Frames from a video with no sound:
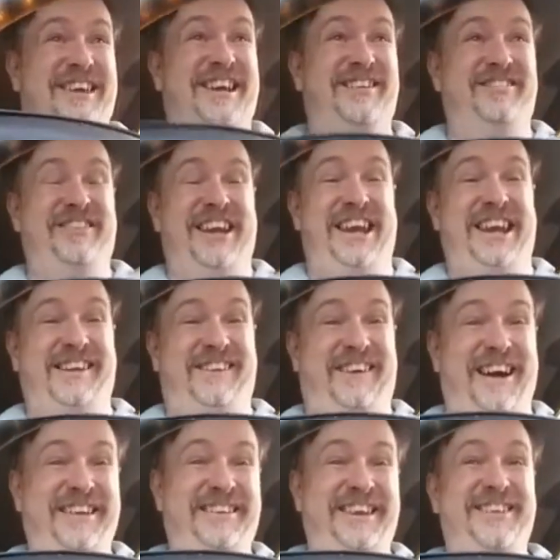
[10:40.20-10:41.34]
gonna be
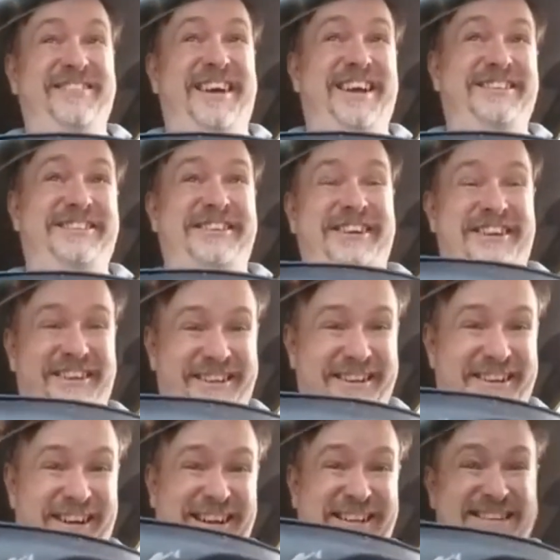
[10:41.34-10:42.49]
quite the adventure.